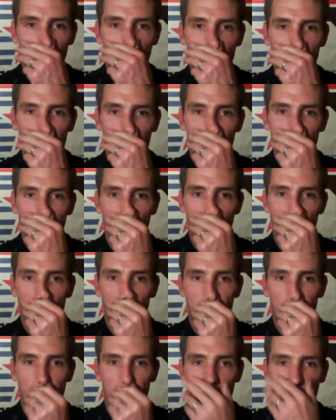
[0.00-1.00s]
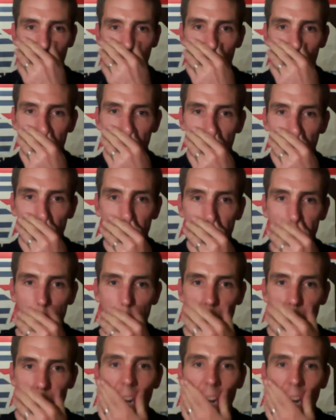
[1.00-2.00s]
I see we have Bill,
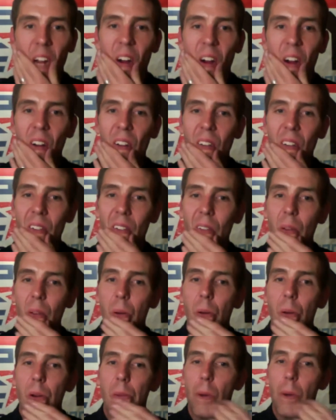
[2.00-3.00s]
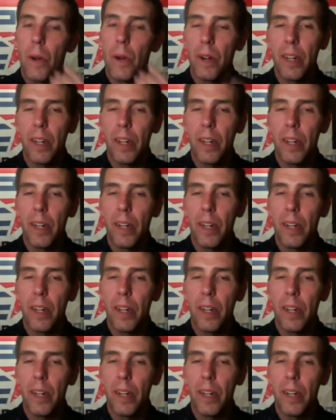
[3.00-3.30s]
Derek, Carla, Laura, Mark.